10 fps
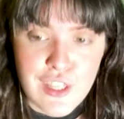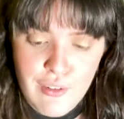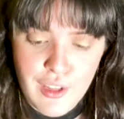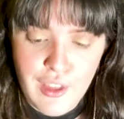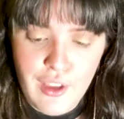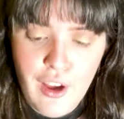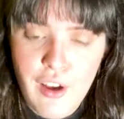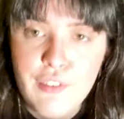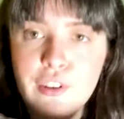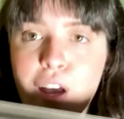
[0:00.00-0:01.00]
everything
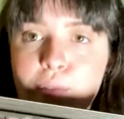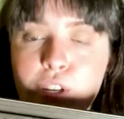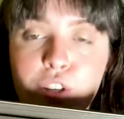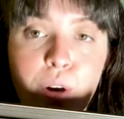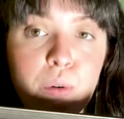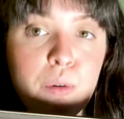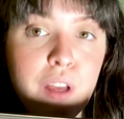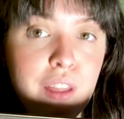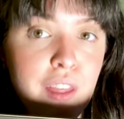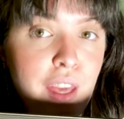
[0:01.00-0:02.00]
off, I'm gonna go
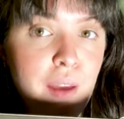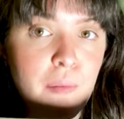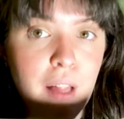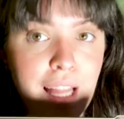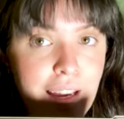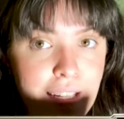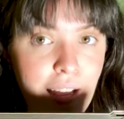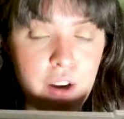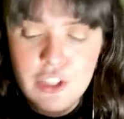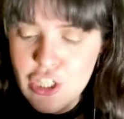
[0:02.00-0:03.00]
with the
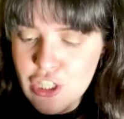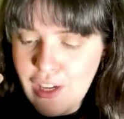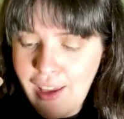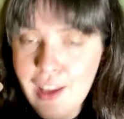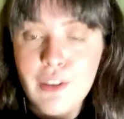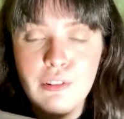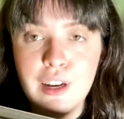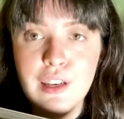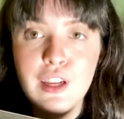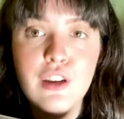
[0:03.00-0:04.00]
Blackout shade right
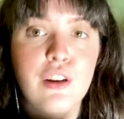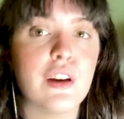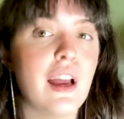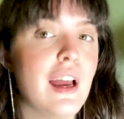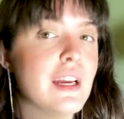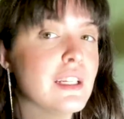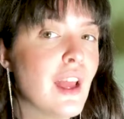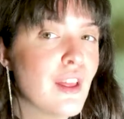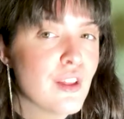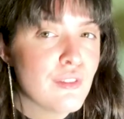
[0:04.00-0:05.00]
here and
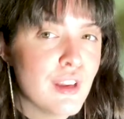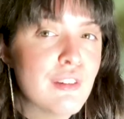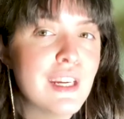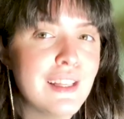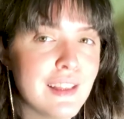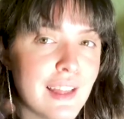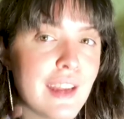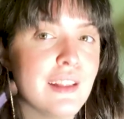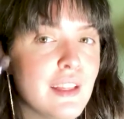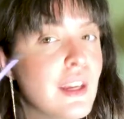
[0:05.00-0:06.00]
very
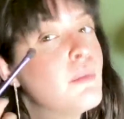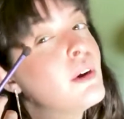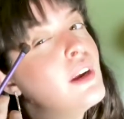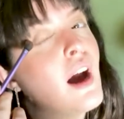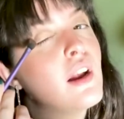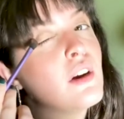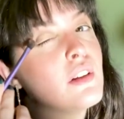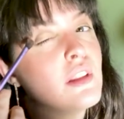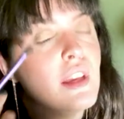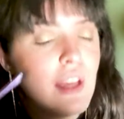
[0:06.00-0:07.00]
lightly put that
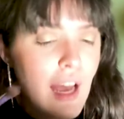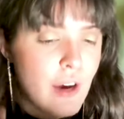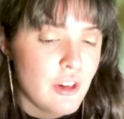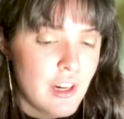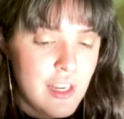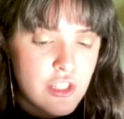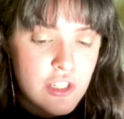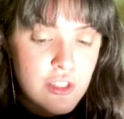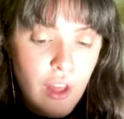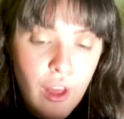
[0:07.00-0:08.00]
on the outer edges
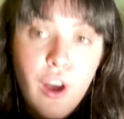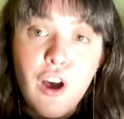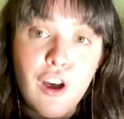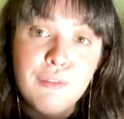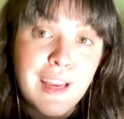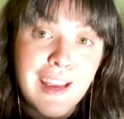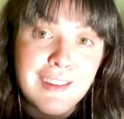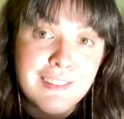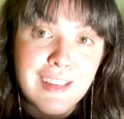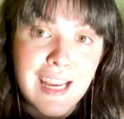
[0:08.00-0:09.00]
of my
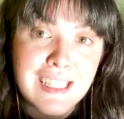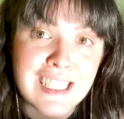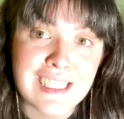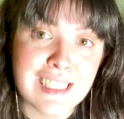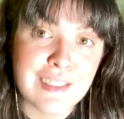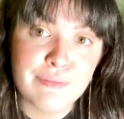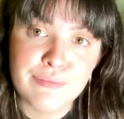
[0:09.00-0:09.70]
eyelids.